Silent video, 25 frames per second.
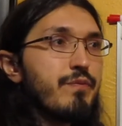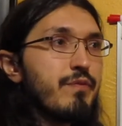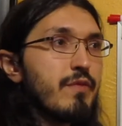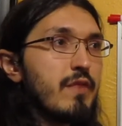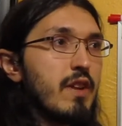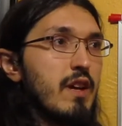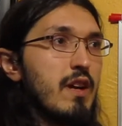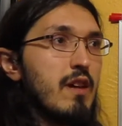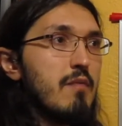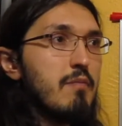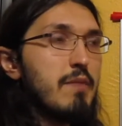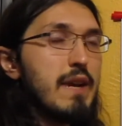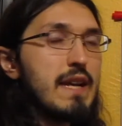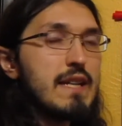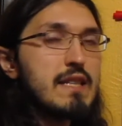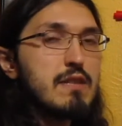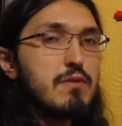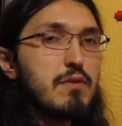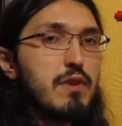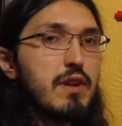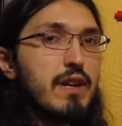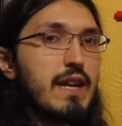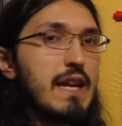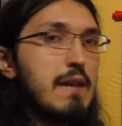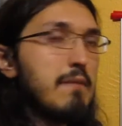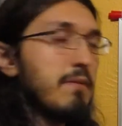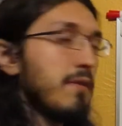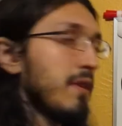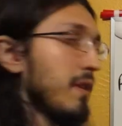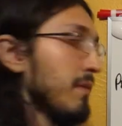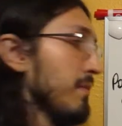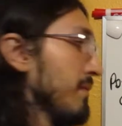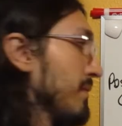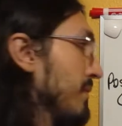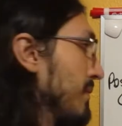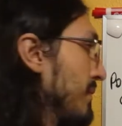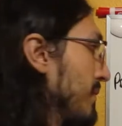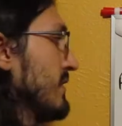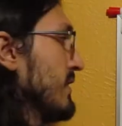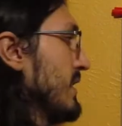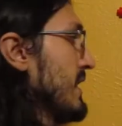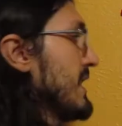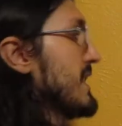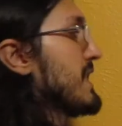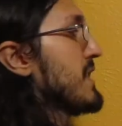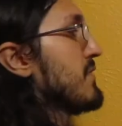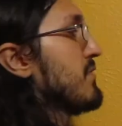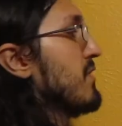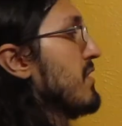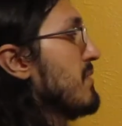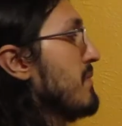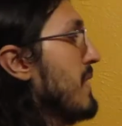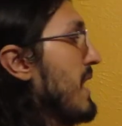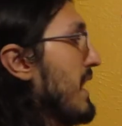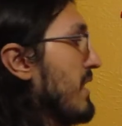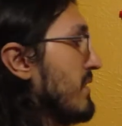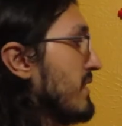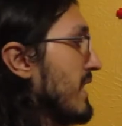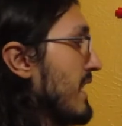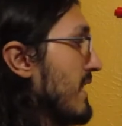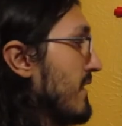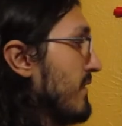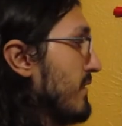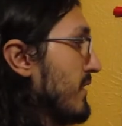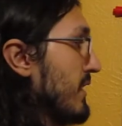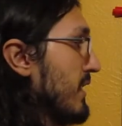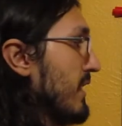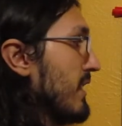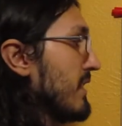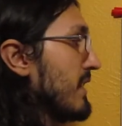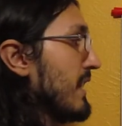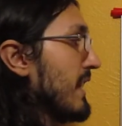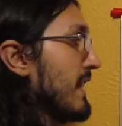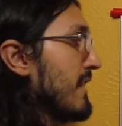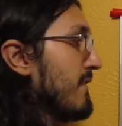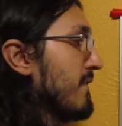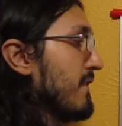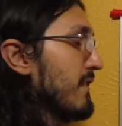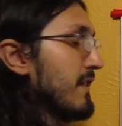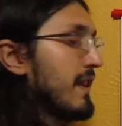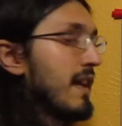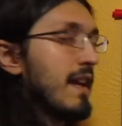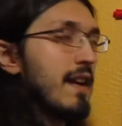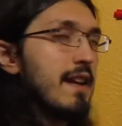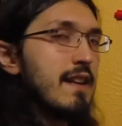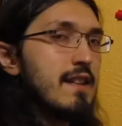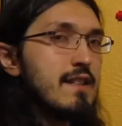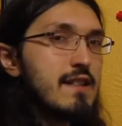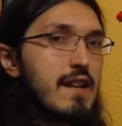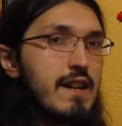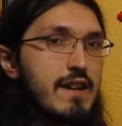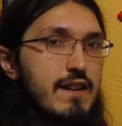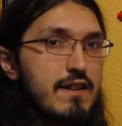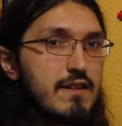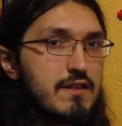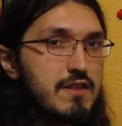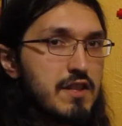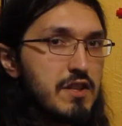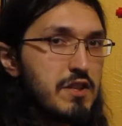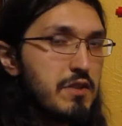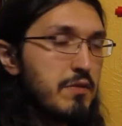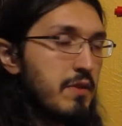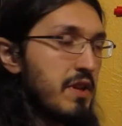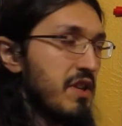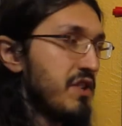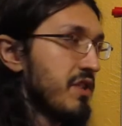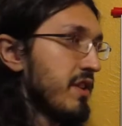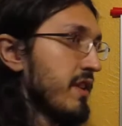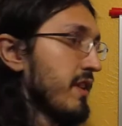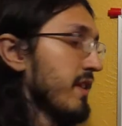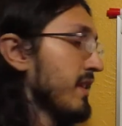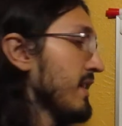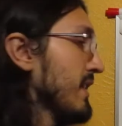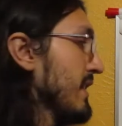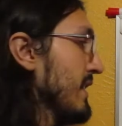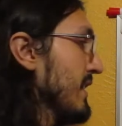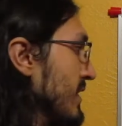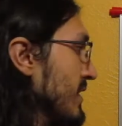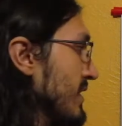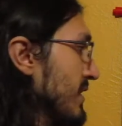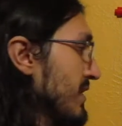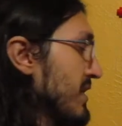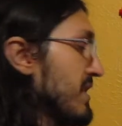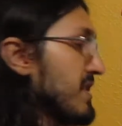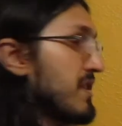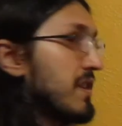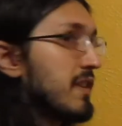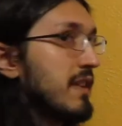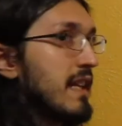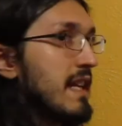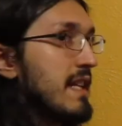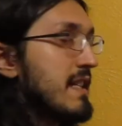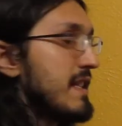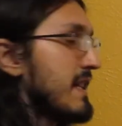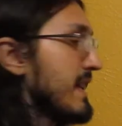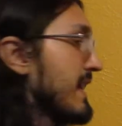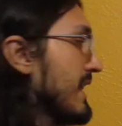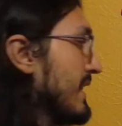back to where it came from. This is what my graph would look like for that entire situation. So just glancing